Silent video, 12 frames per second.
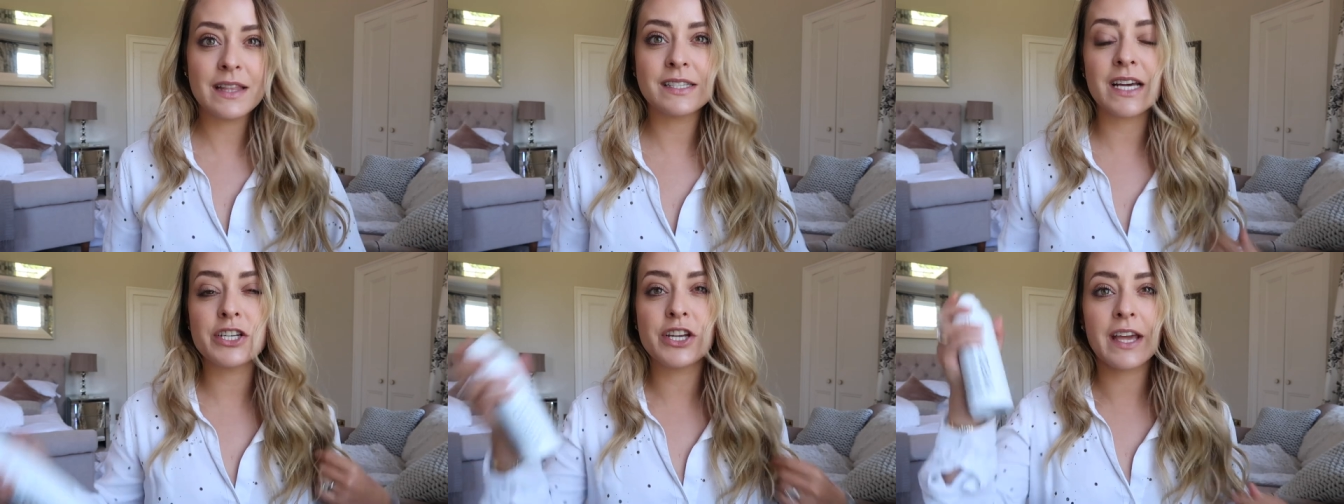
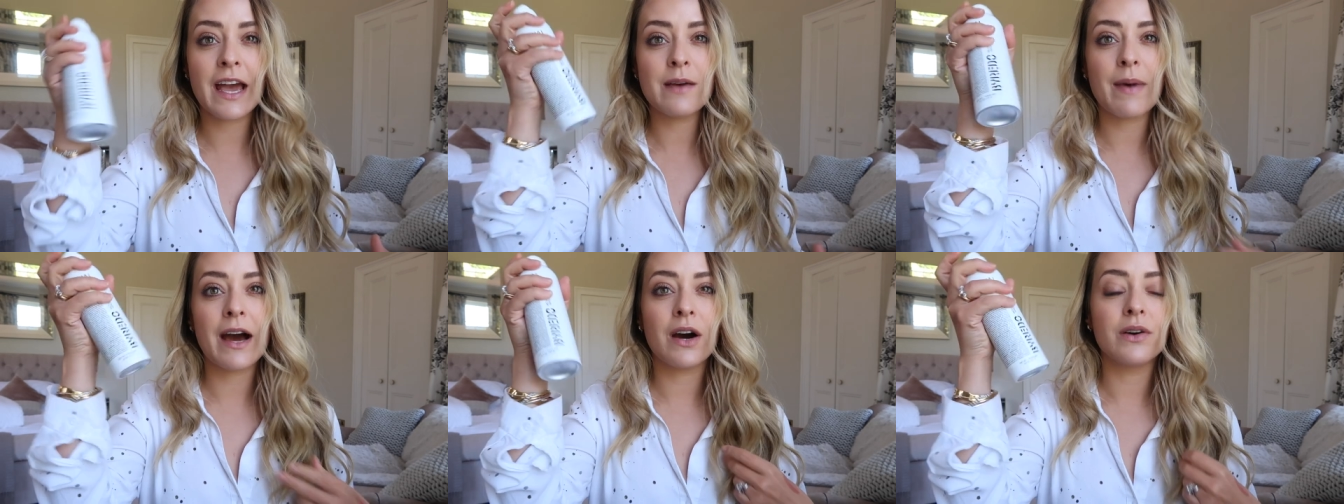This actually
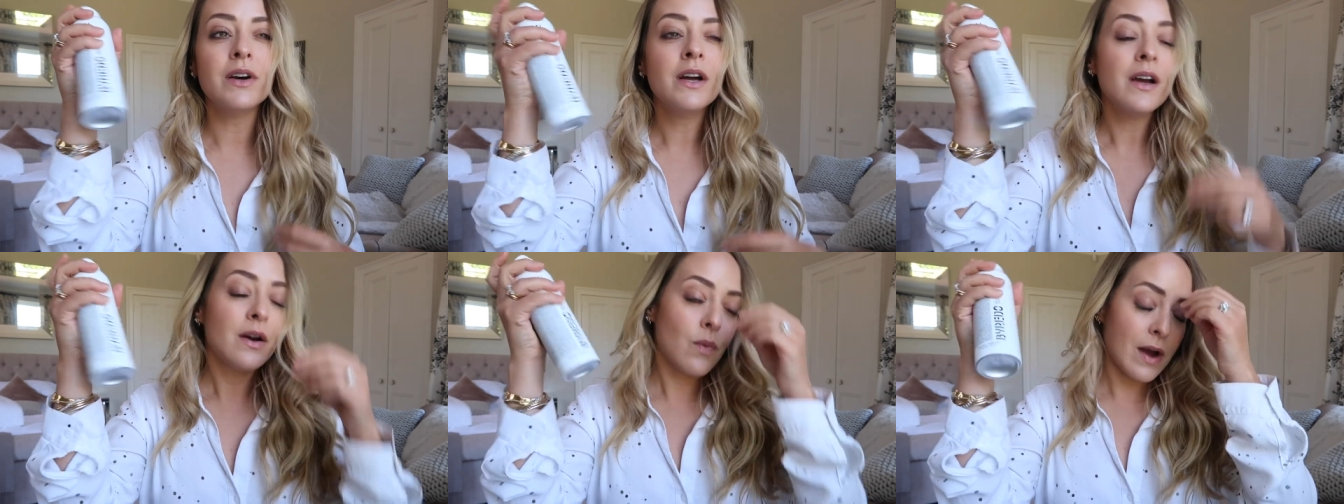came out
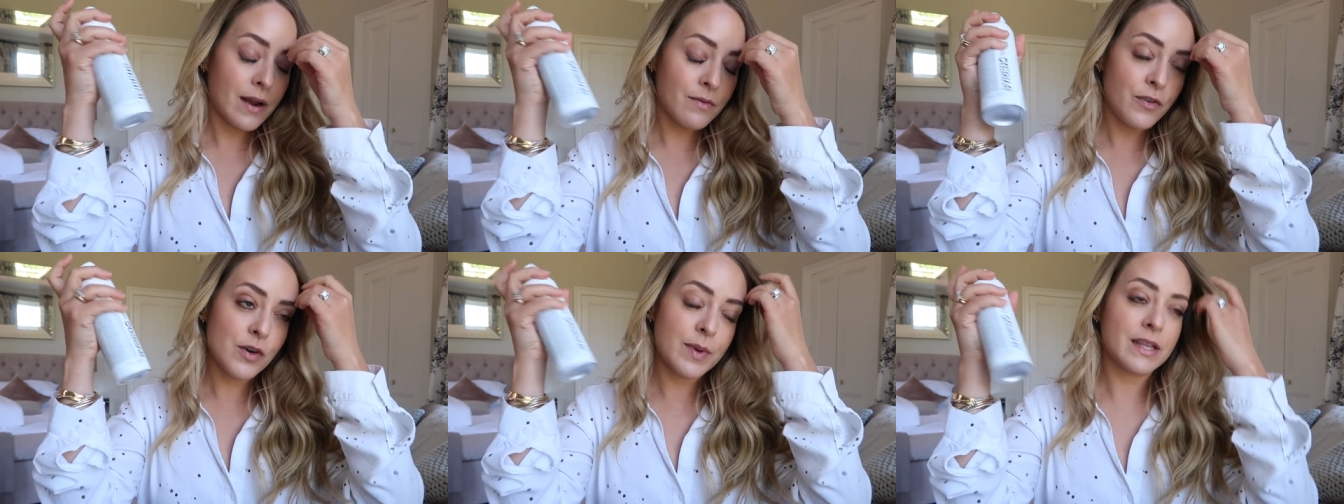when I'm
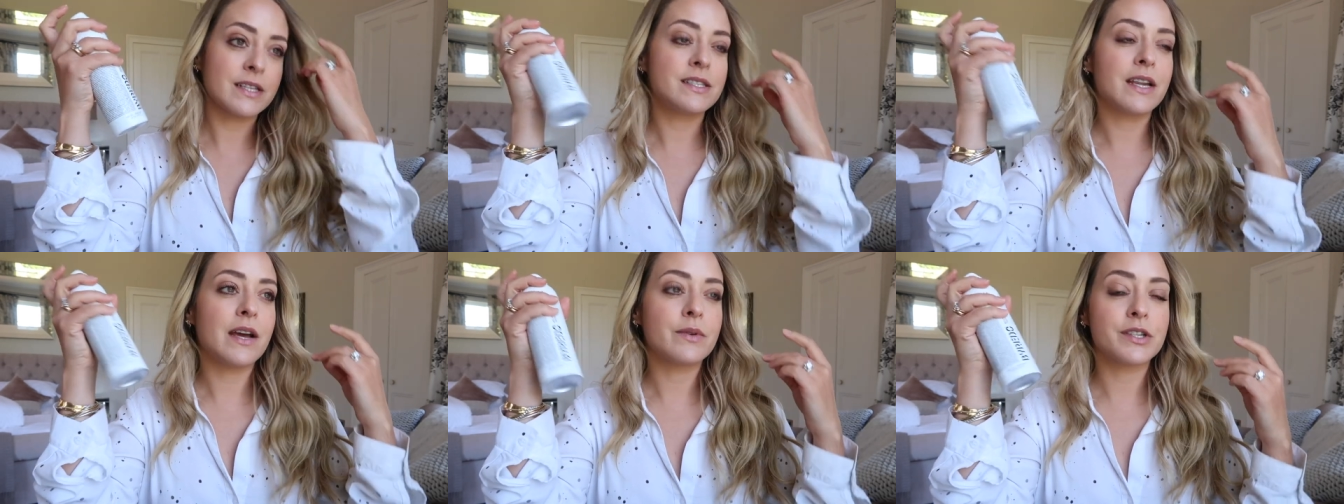filming this
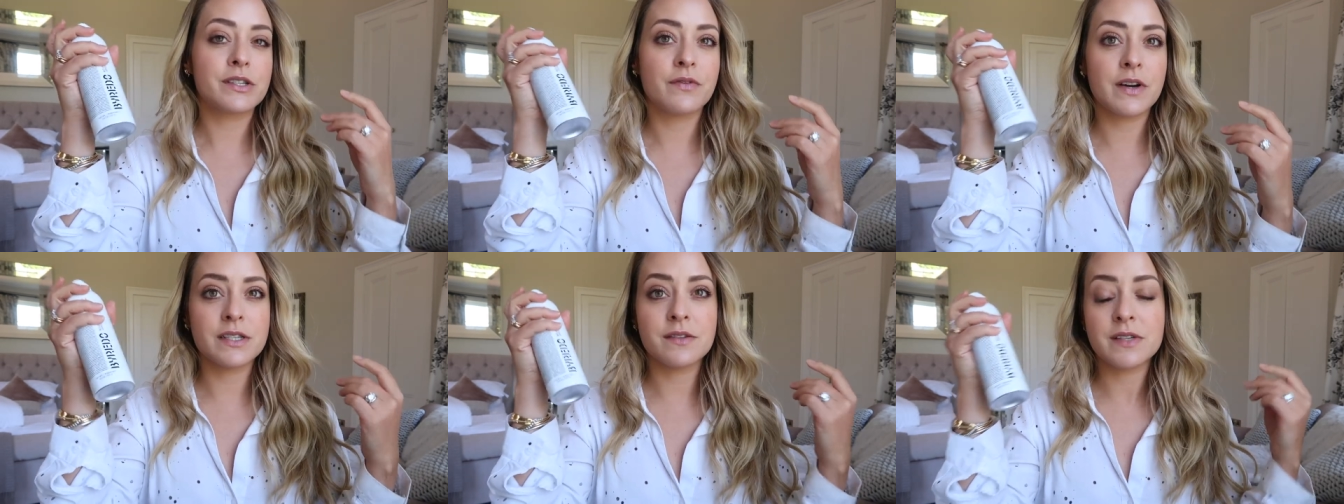today, which is the
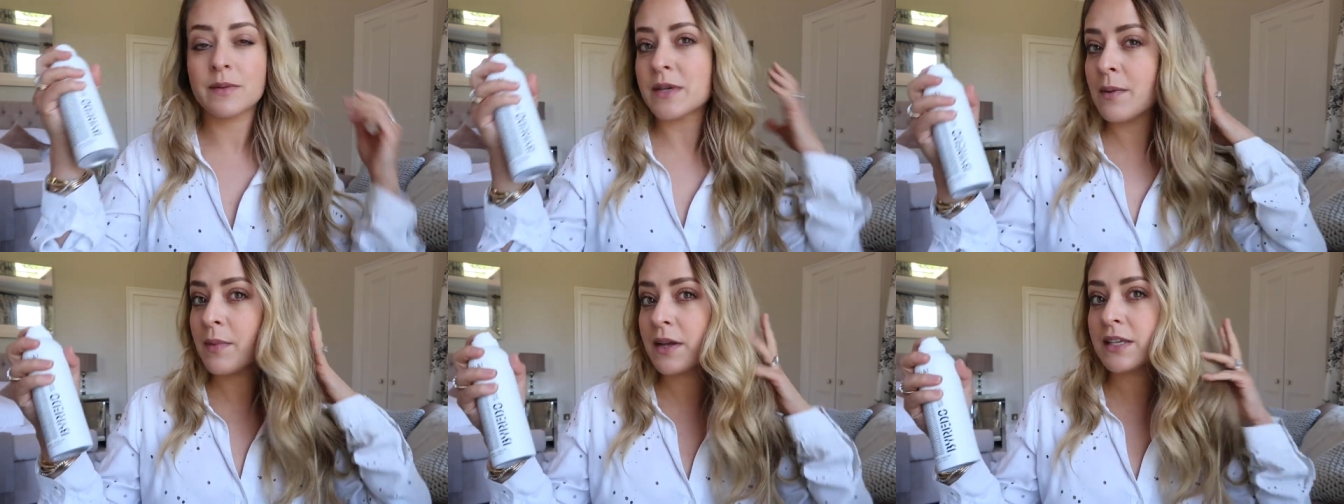first of
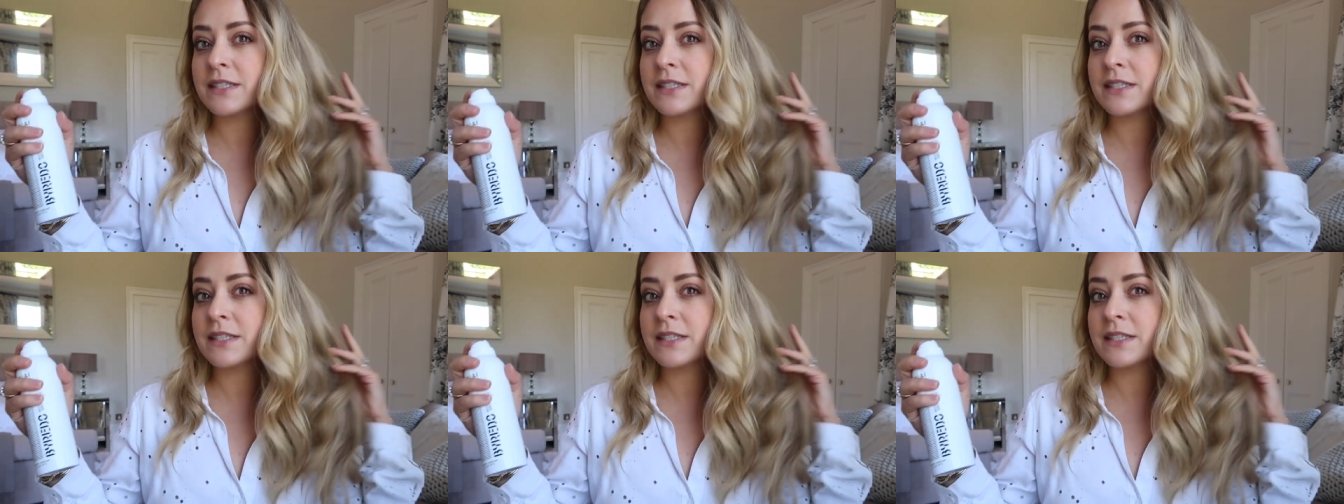September.